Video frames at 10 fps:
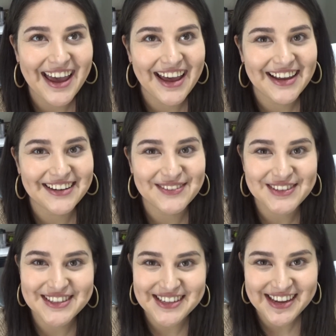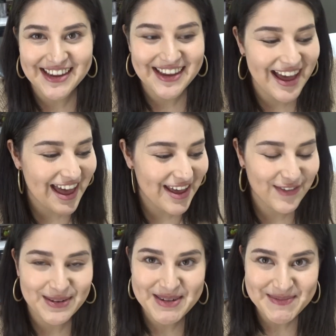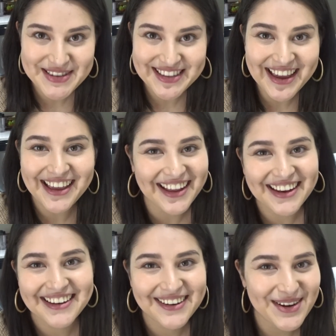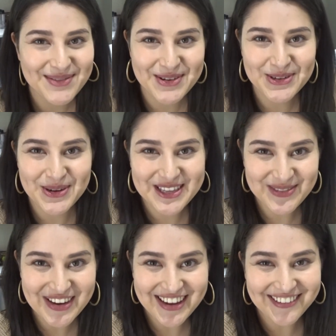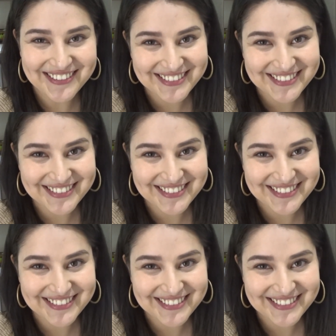and we'll see if our babies like it. Hope you enjoyed this video.